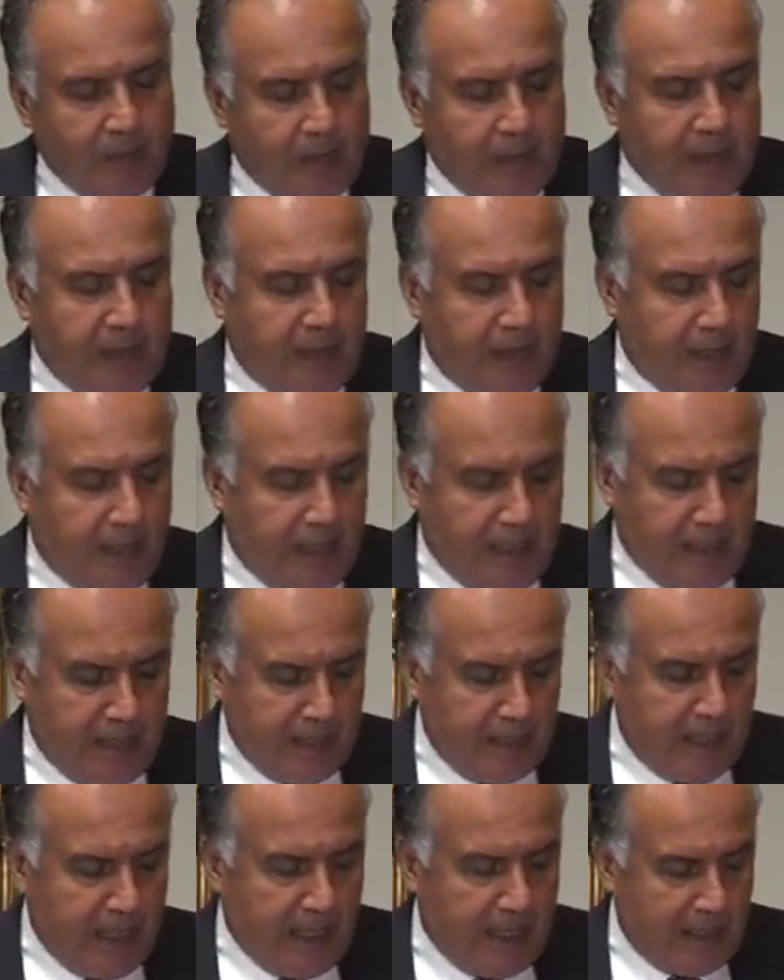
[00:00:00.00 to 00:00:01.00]
in
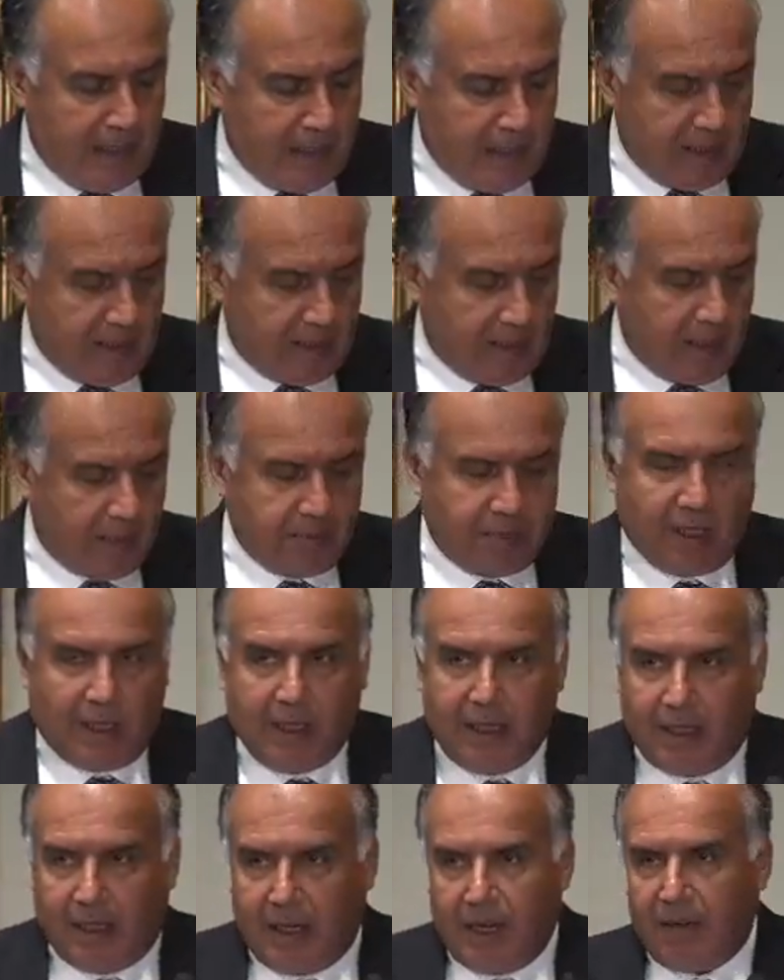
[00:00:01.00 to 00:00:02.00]
India and
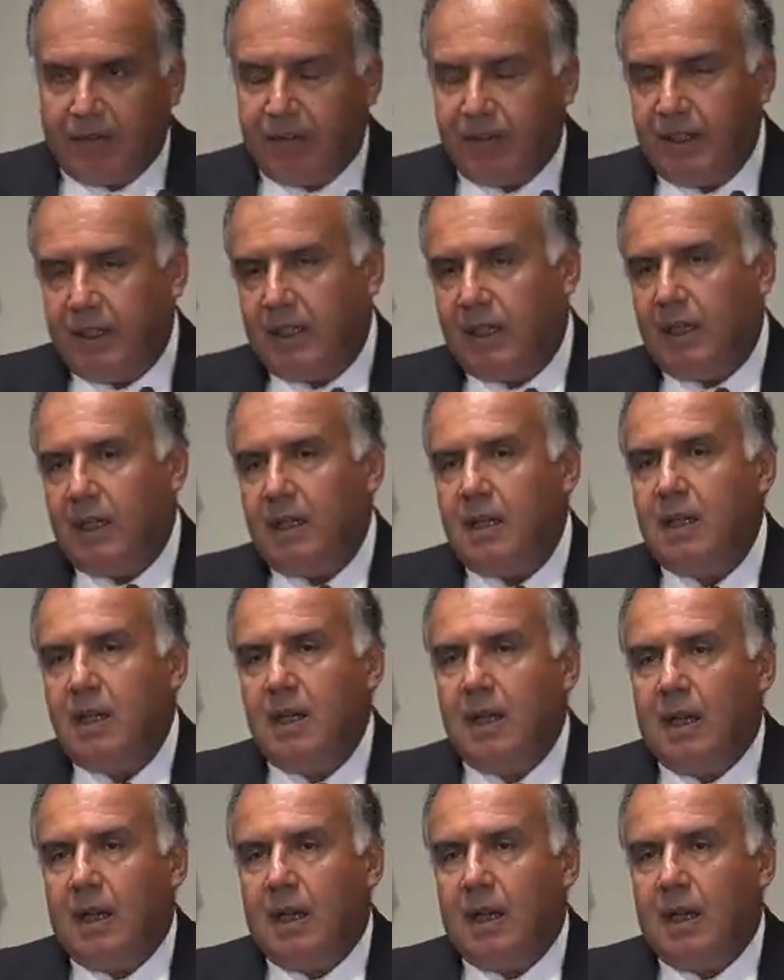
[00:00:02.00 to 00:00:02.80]
sub-Saharan Africa.